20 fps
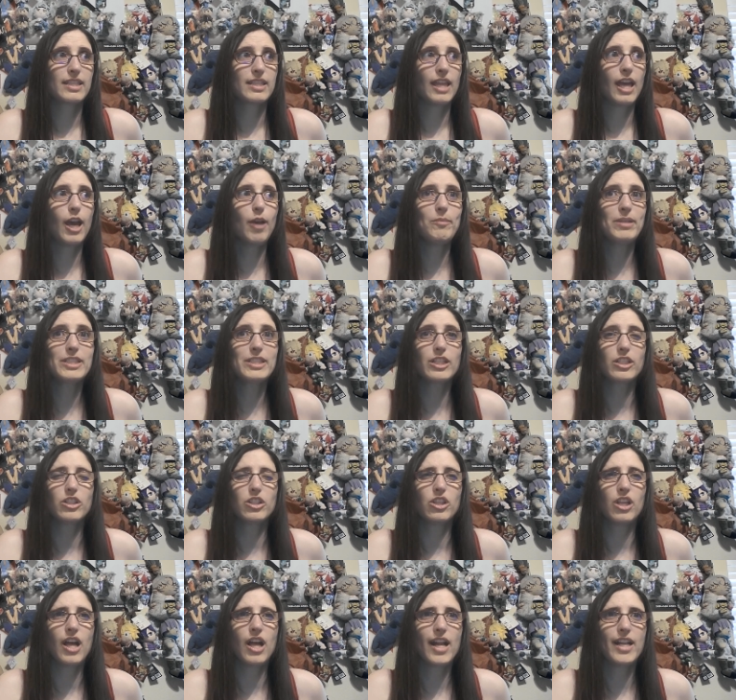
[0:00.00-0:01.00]
That makes a
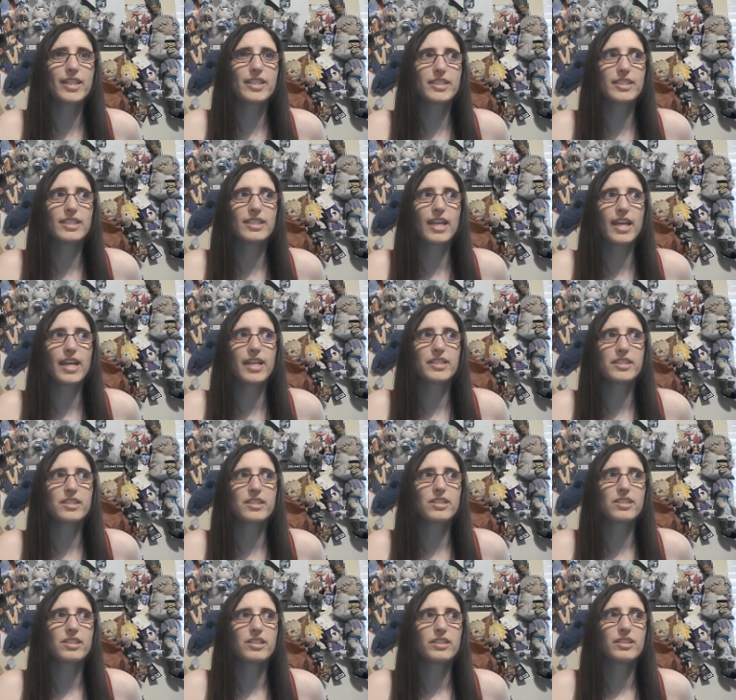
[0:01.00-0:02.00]
lot of
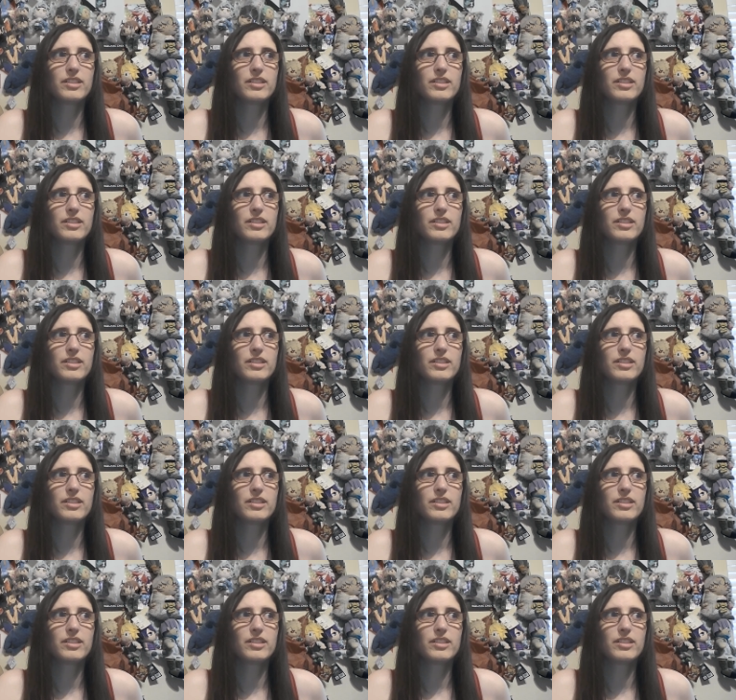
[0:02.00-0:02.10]
sense.